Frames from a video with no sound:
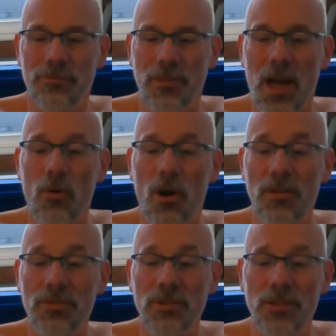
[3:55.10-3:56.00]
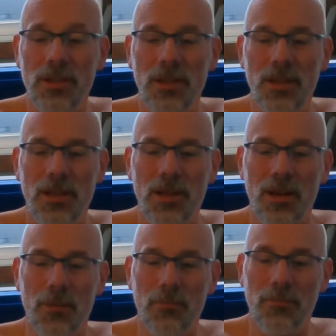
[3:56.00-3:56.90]
how often?
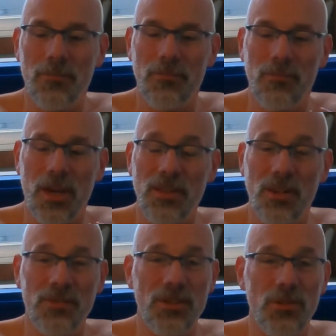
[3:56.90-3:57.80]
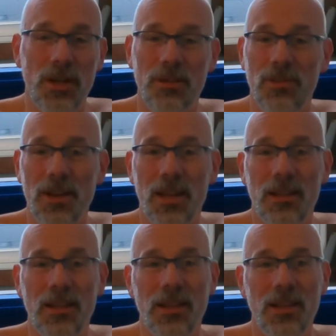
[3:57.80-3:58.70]
I'd love to do it every day.
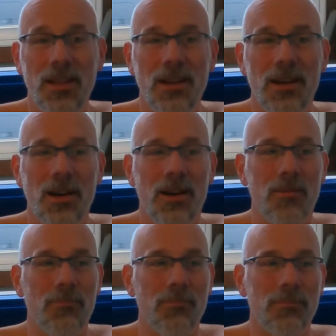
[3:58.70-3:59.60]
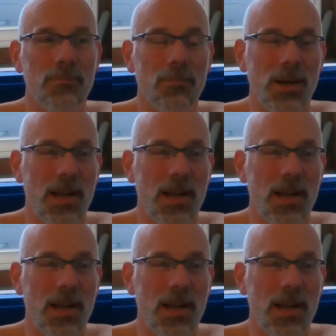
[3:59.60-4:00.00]
But